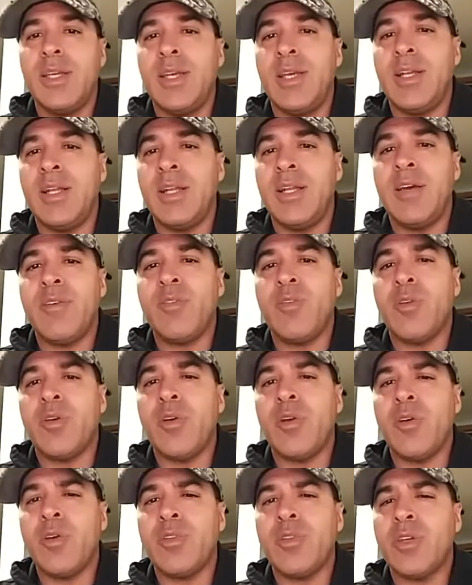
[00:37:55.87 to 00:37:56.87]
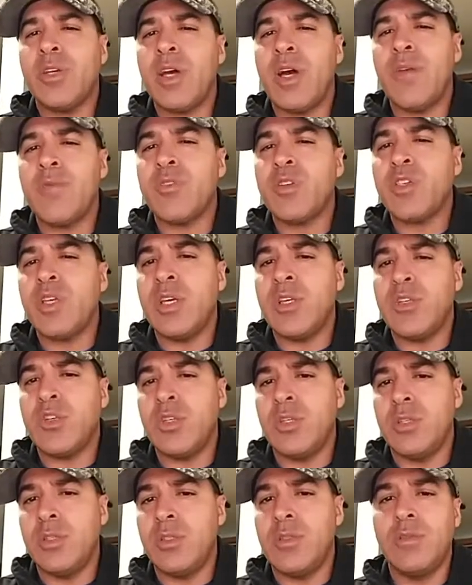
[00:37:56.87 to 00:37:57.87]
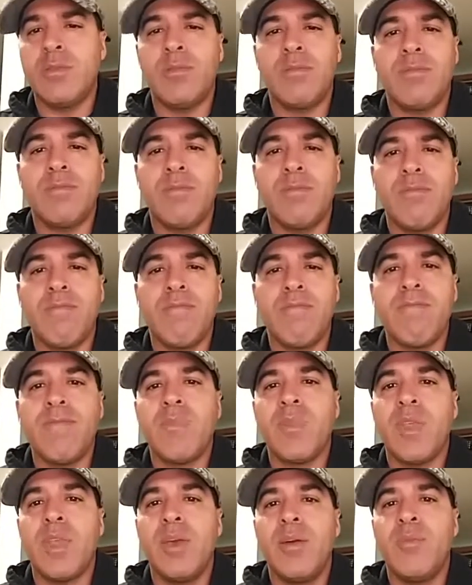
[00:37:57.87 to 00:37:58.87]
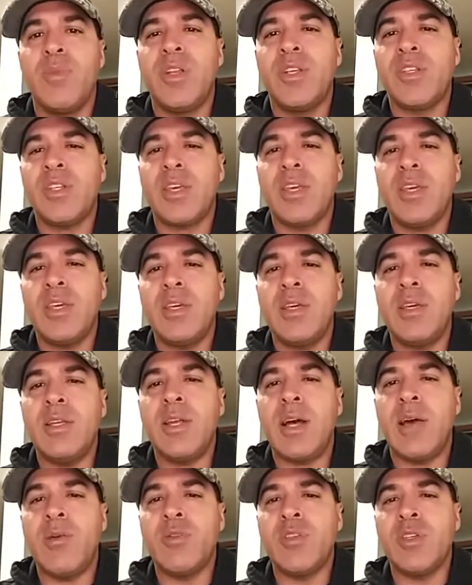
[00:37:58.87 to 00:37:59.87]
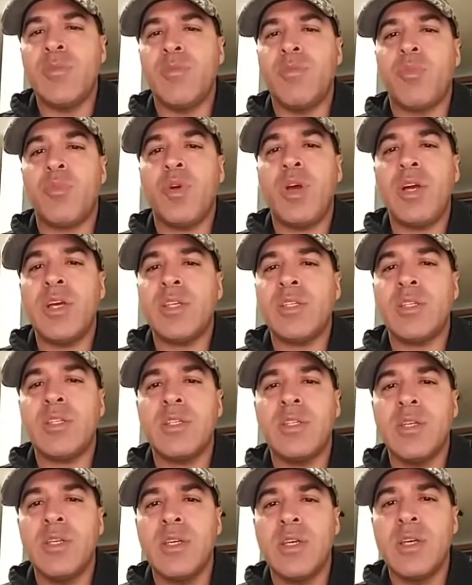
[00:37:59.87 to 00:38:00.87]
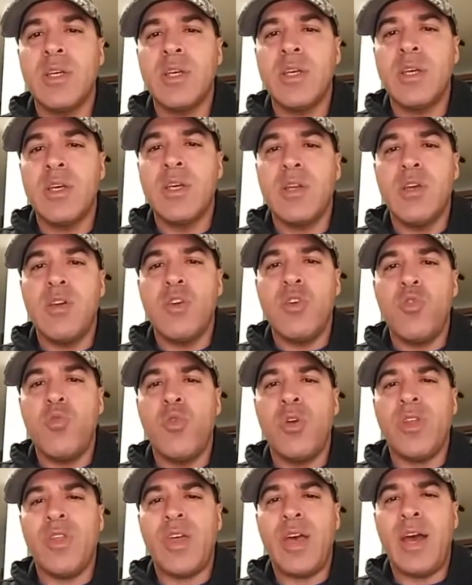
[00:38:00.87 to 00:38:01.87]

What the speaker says: And I never heard the conversations. But as a kid, I was impressed with